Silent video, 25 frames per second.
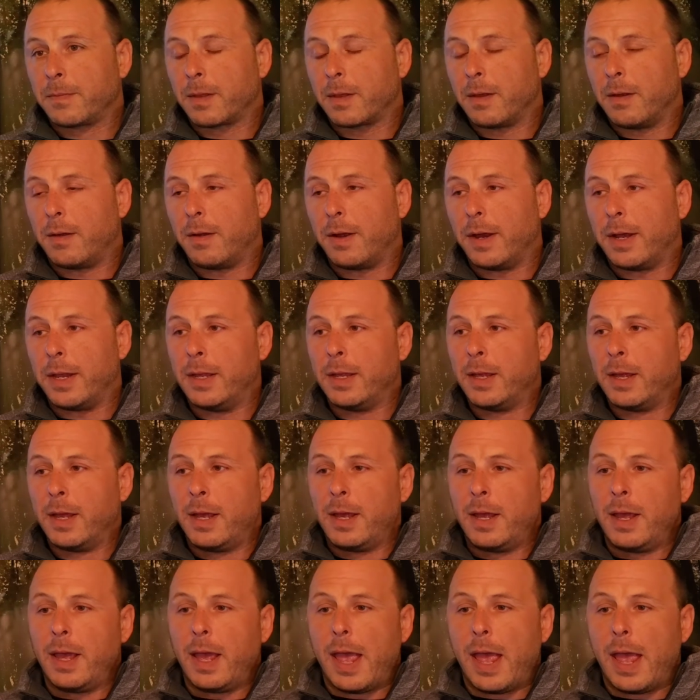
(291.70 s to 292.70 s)
all right?
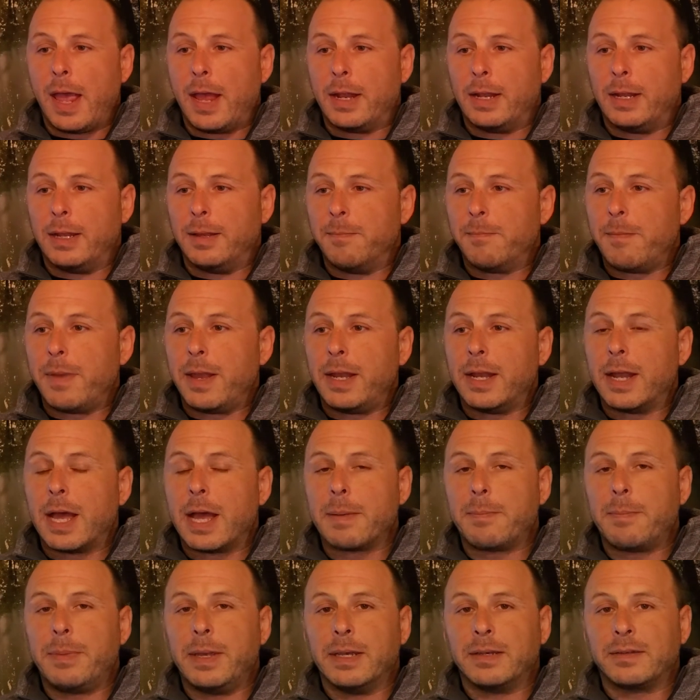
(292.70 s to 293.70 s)
And it may
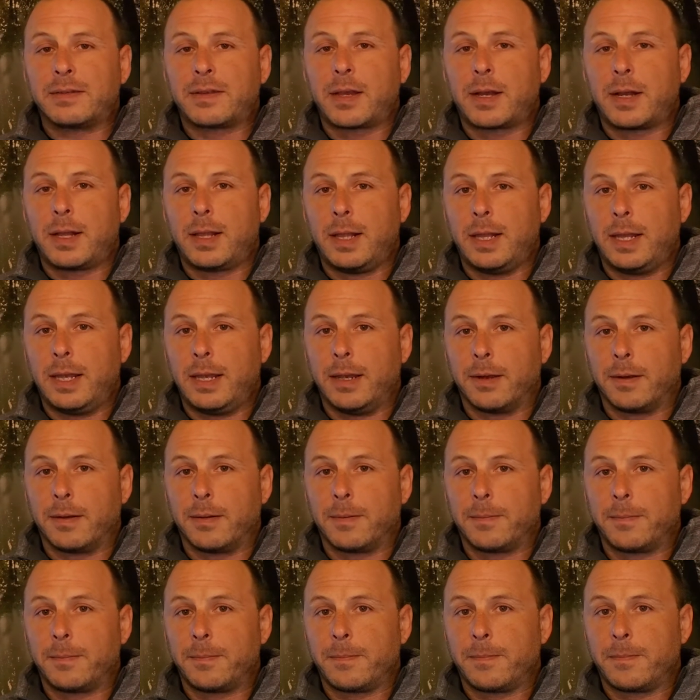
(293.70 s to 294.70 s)
not be as clear.
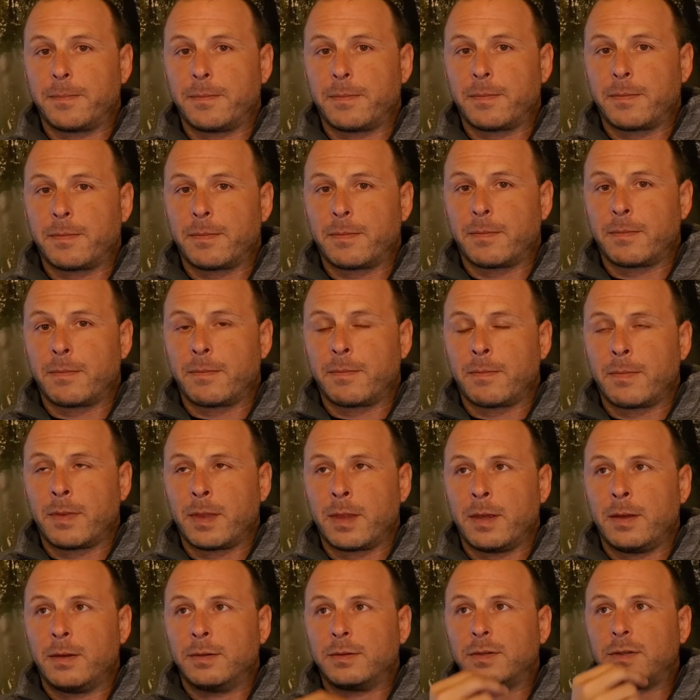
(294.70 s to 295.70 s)

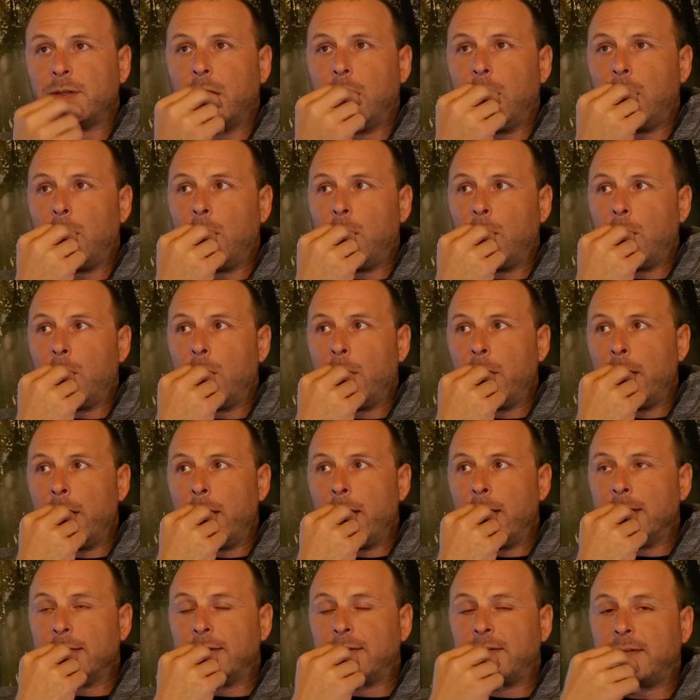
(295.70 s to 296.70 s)
So
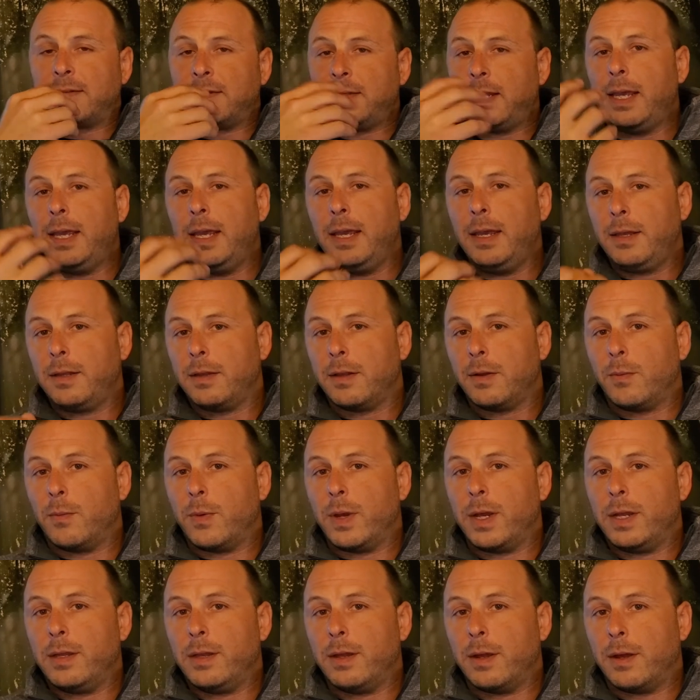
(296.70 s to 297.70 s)
seeing the
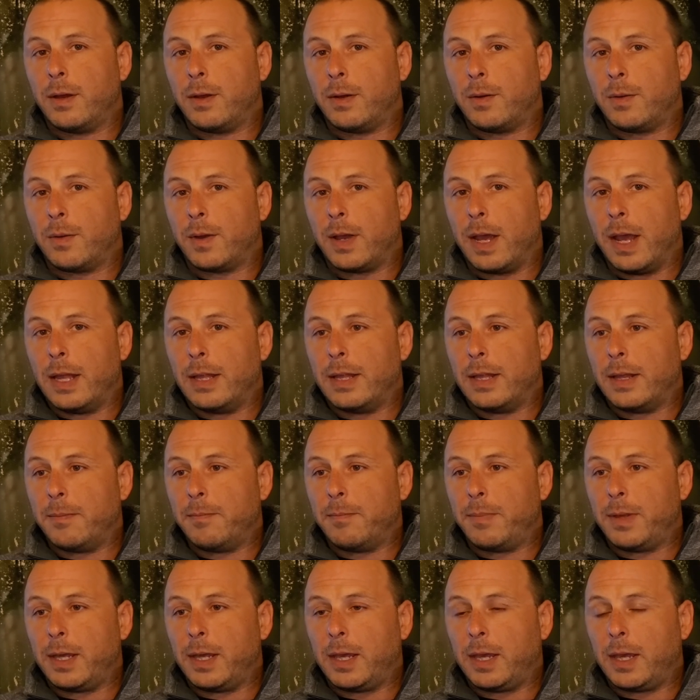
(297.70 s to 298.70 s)
window and then
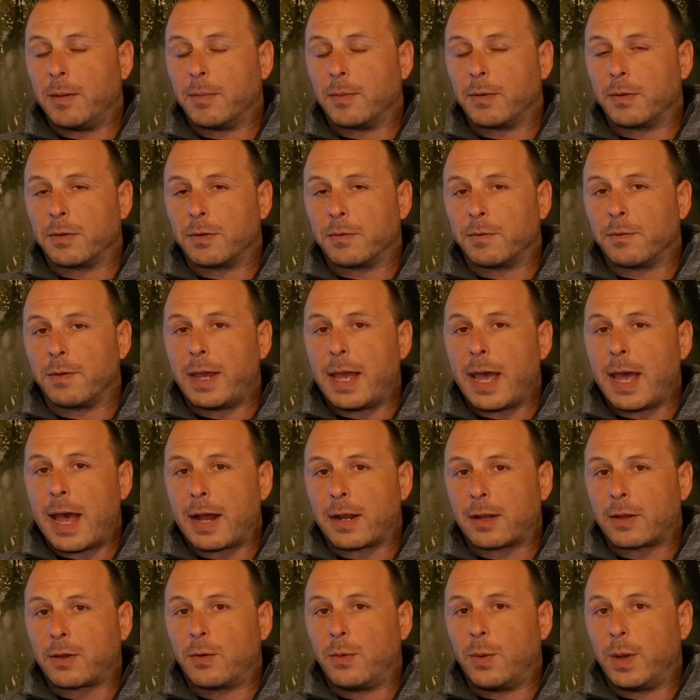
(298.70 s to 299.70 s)
being able to
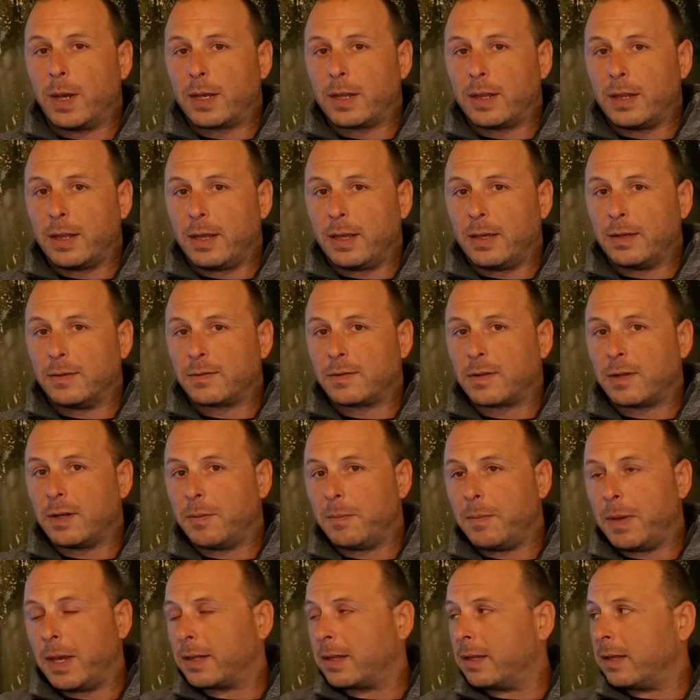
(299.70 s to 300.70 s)
react quickly is going to
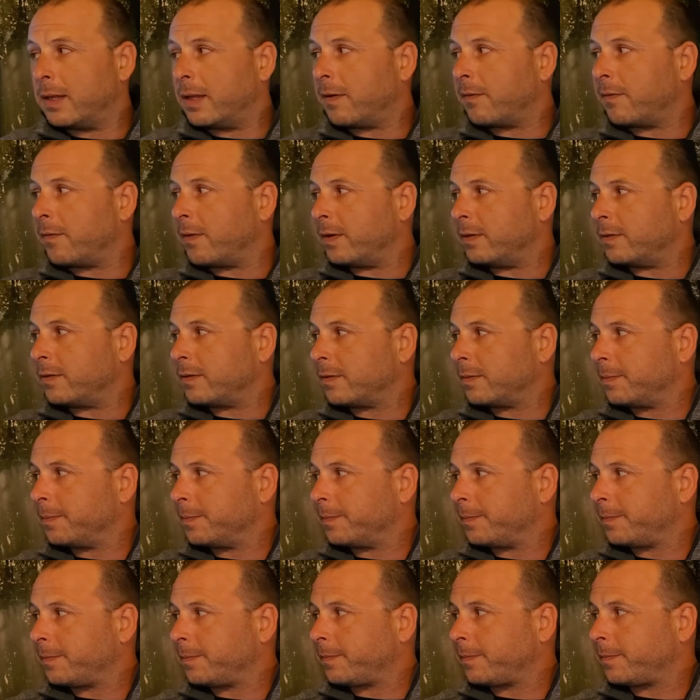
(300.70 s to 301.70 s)
make the difference.
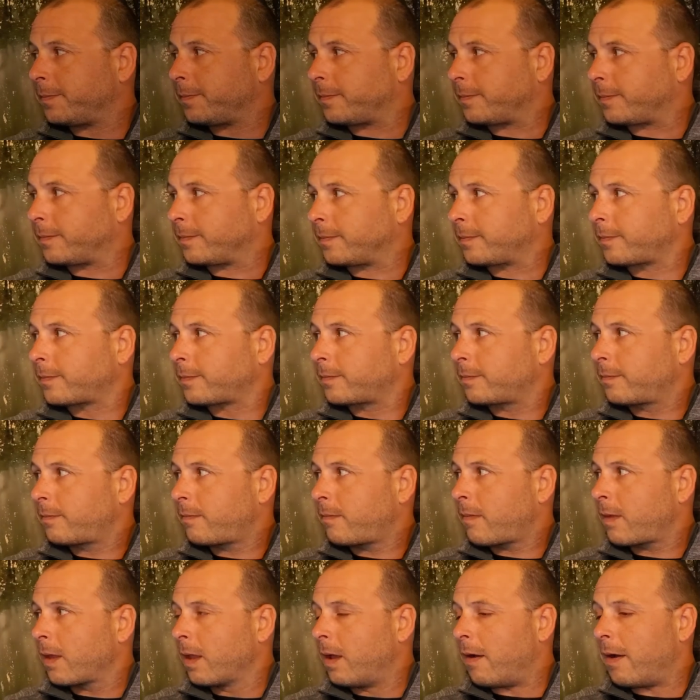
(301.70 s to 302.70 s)

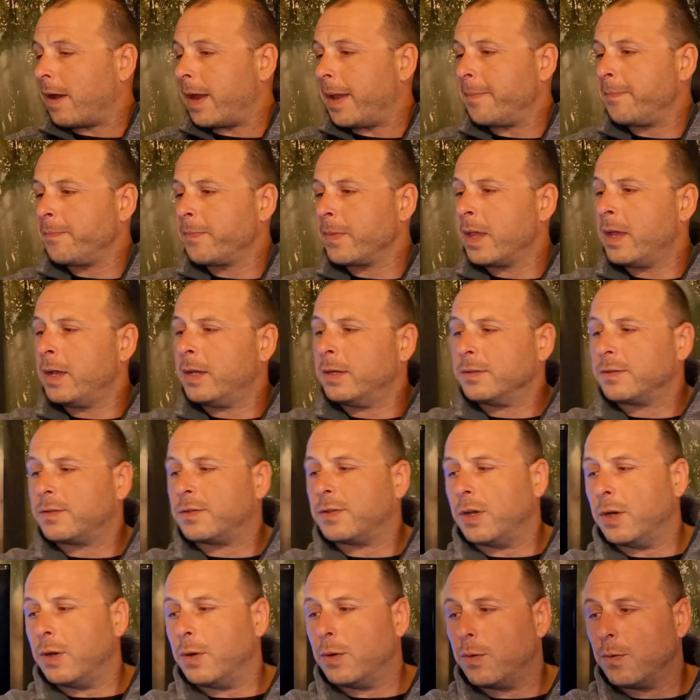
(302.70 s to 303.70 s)
All right.
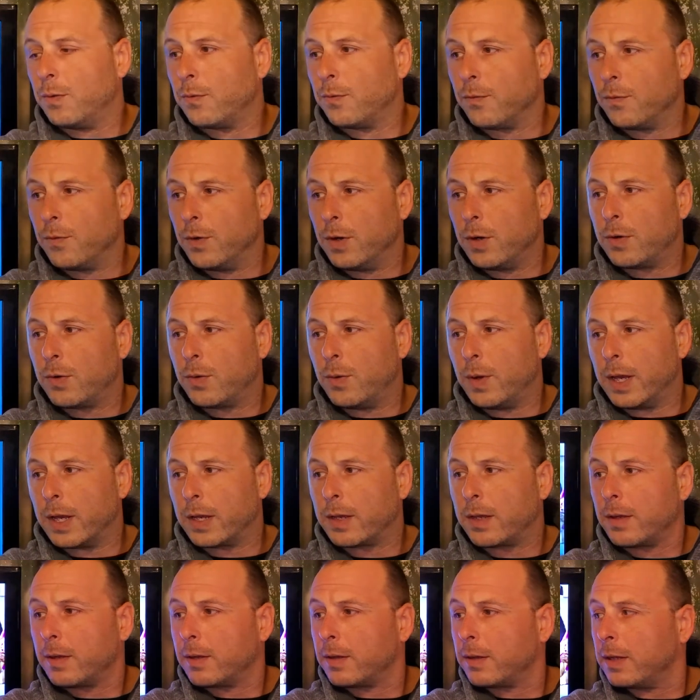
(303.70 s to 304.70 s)
So real quick,
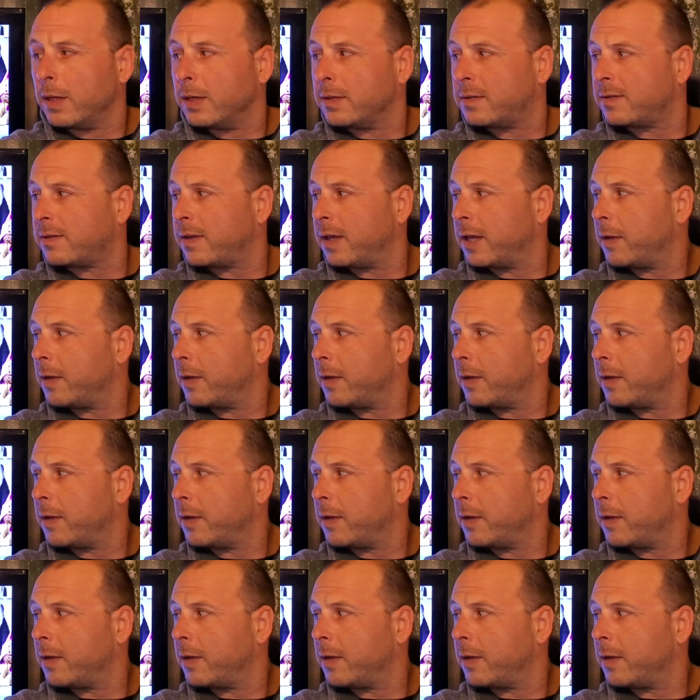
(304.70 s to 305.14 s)
let's think